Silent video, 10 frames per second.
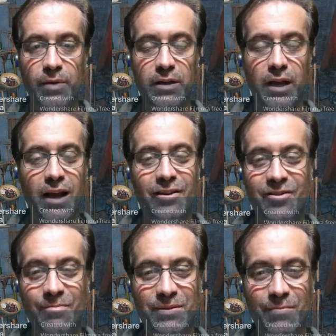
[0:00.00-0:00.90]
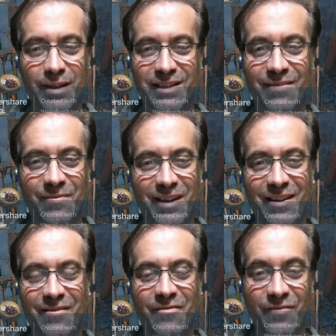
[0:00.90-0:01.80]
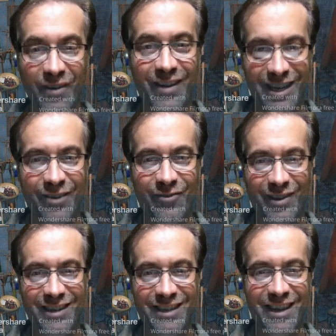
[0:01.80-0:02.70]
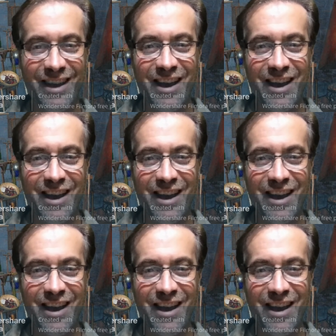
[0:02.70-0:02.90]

but cantrips meant something very different.